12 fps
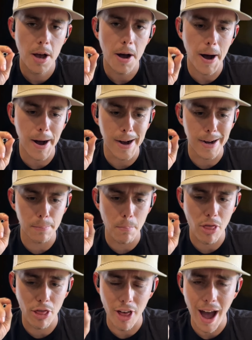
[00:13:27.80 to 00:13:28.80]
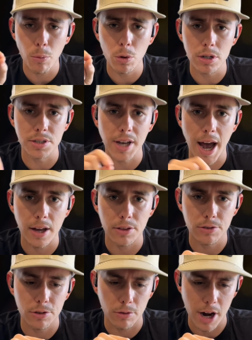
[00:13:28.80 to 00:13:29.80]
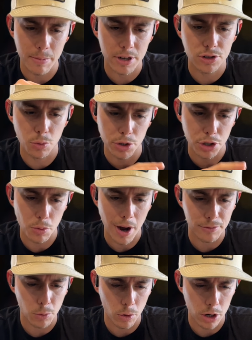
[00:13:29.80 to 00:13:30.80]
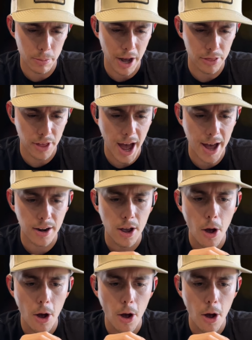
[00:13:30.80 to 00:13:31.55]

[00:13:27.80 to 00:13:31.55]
That will attack the ceramics, so we do have to worry about that.